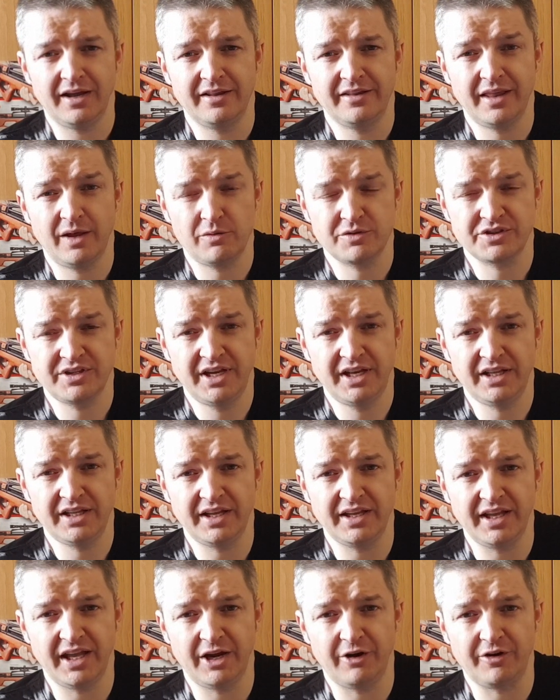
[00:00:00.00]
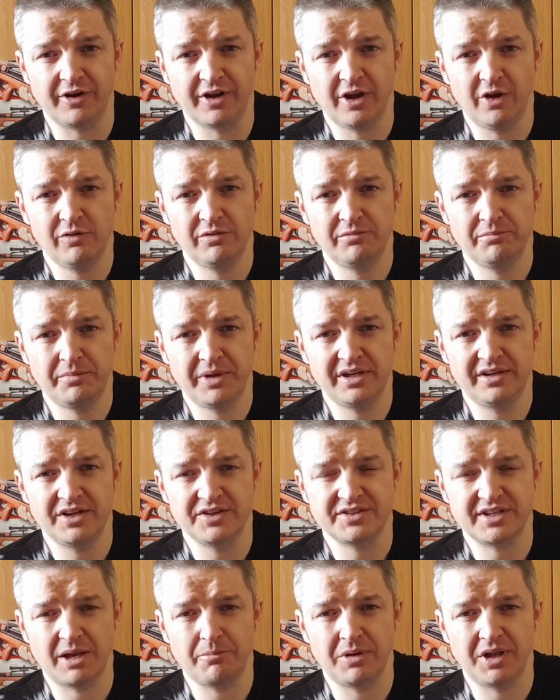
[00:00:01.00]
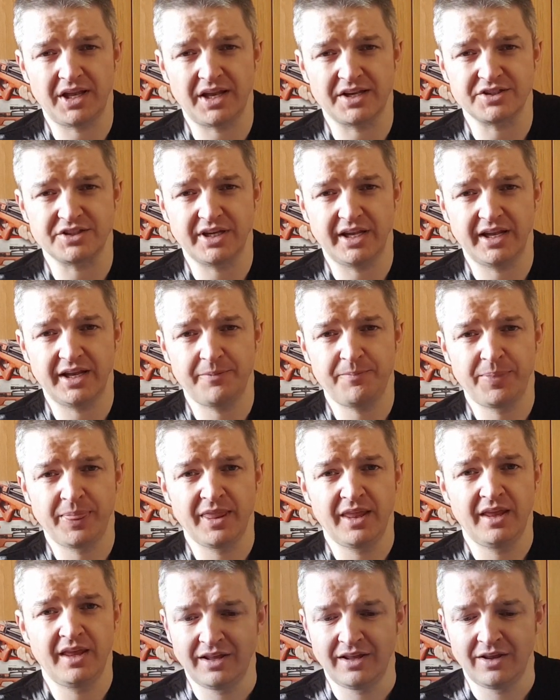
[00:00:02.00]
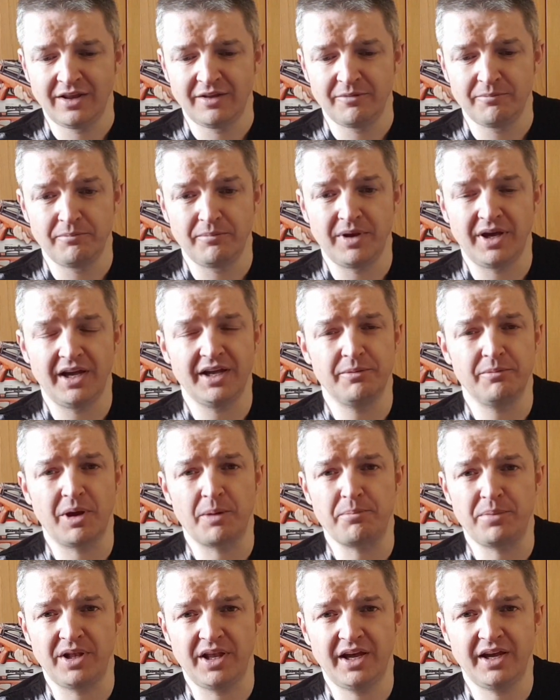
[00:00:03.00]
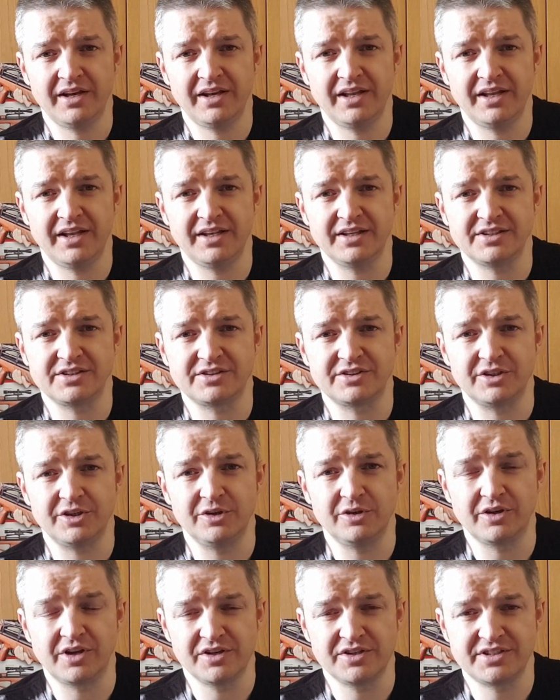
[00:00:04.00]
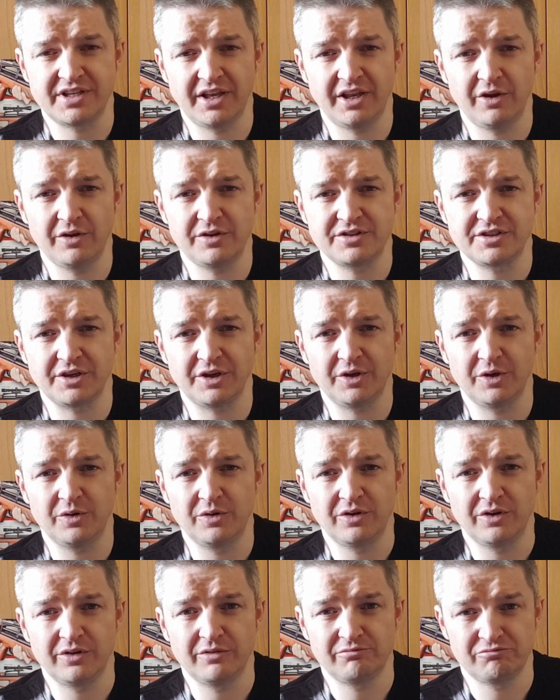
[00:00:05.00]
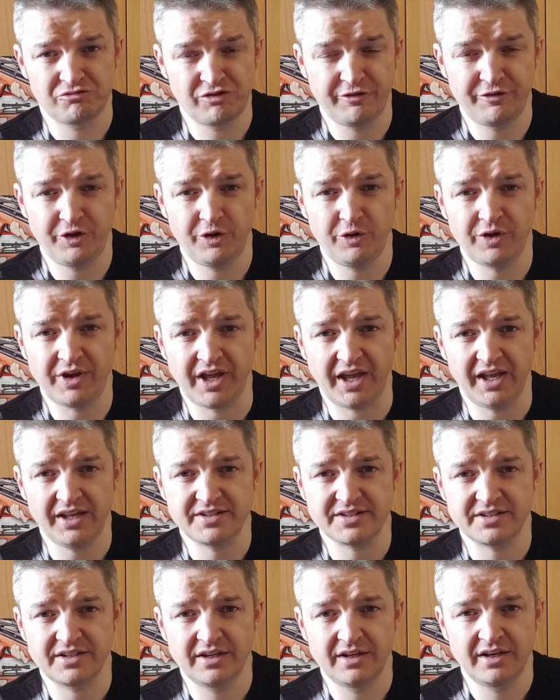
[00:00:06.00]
That was nearly a year ago, mid-December last year. My plan is to continue to review kit.